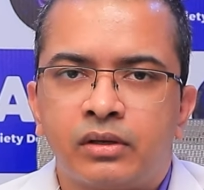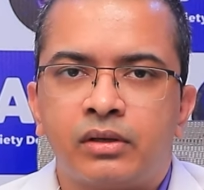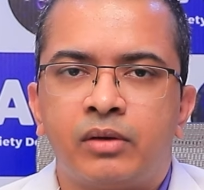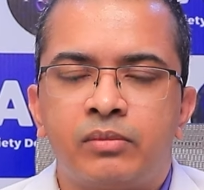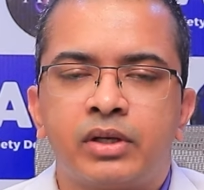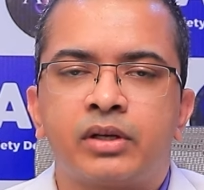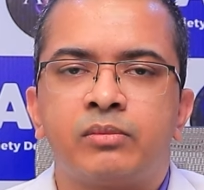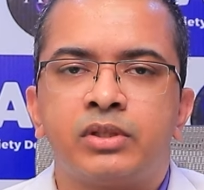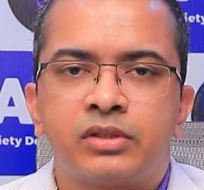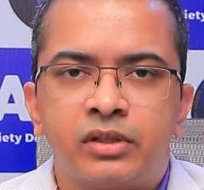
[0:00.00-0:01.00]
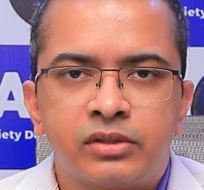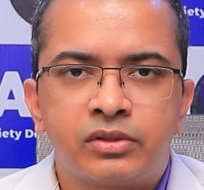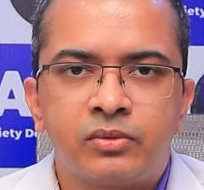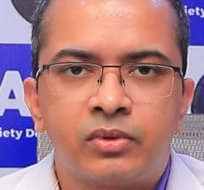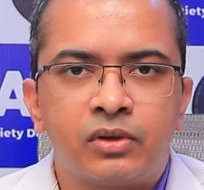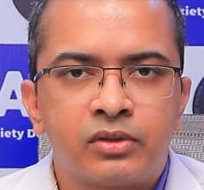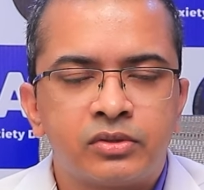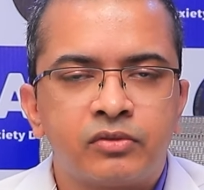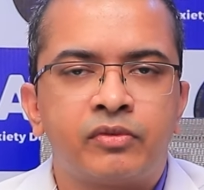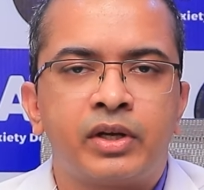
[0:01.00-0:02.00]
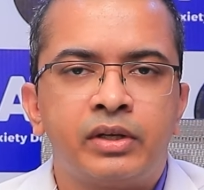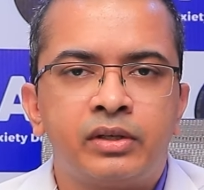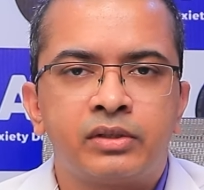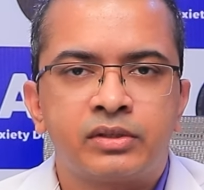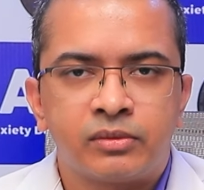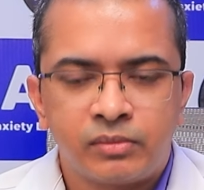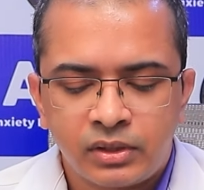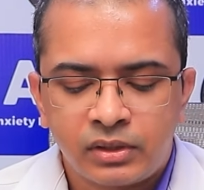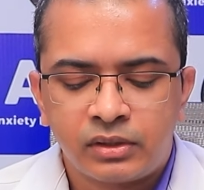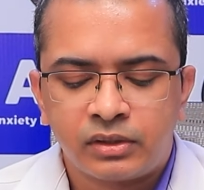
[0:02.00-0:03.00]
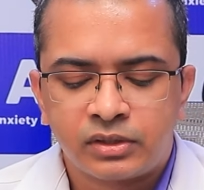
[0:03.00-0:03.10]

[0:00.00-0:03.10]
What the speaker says: unpredictable stress, you would also find similar